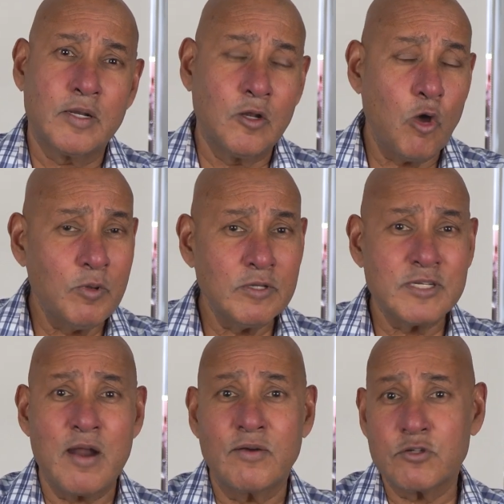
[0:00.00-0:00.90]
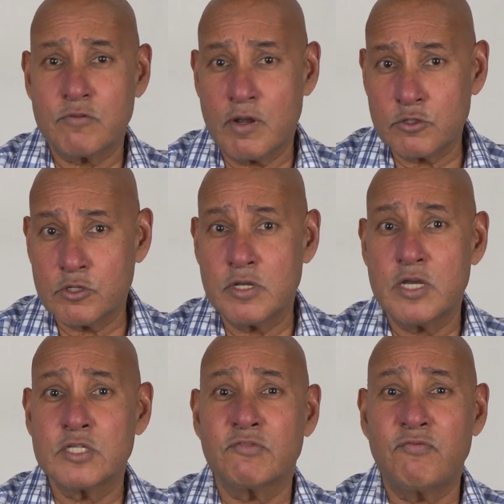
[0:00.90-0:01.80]
The global tariff structure
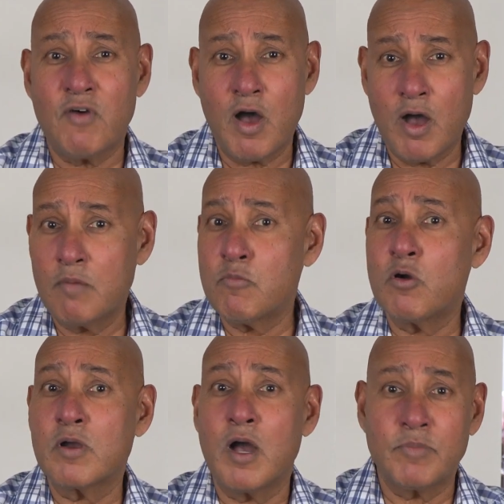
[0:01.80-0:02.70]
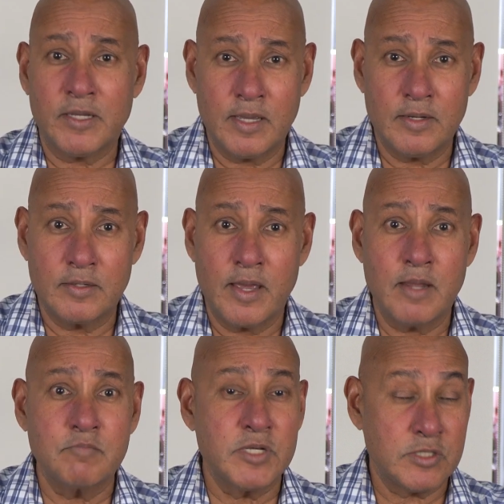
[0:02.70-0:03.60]
is far more complicated
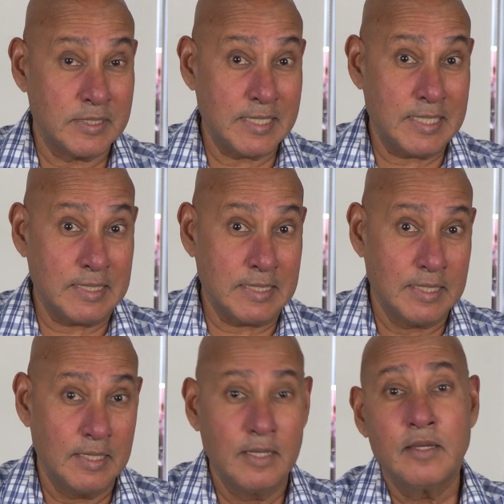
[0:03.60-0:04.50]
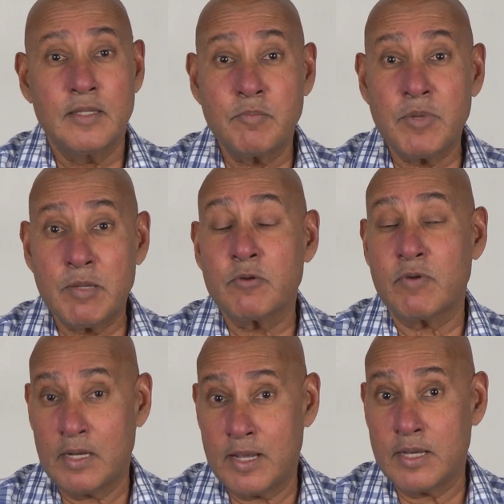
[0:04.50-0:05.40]
and Byzantine than people
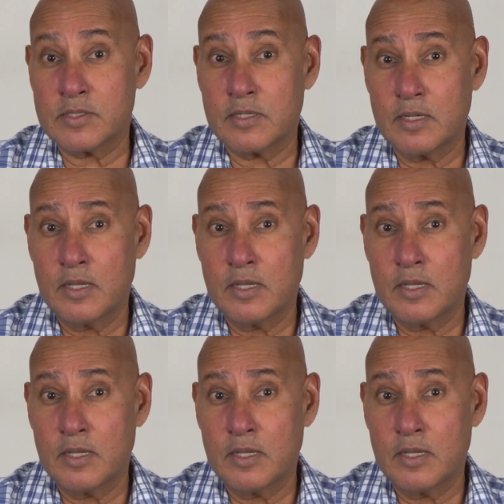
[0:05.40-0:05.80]
realize.